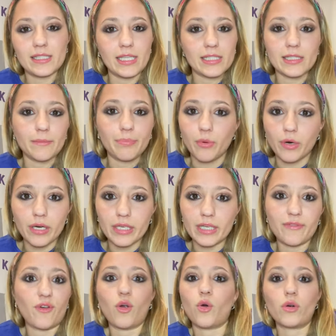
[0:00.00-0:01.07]
this important
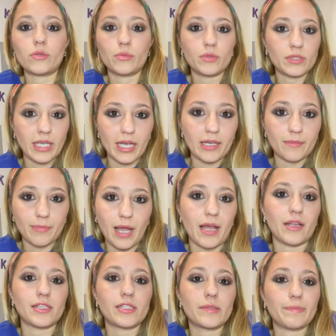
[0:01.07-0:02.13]
if our hormones get
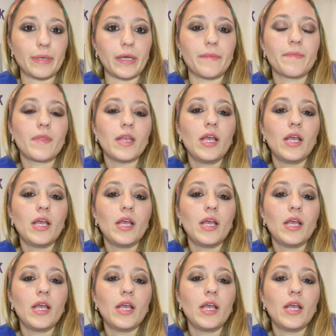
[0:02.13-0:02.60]
imbalanced? But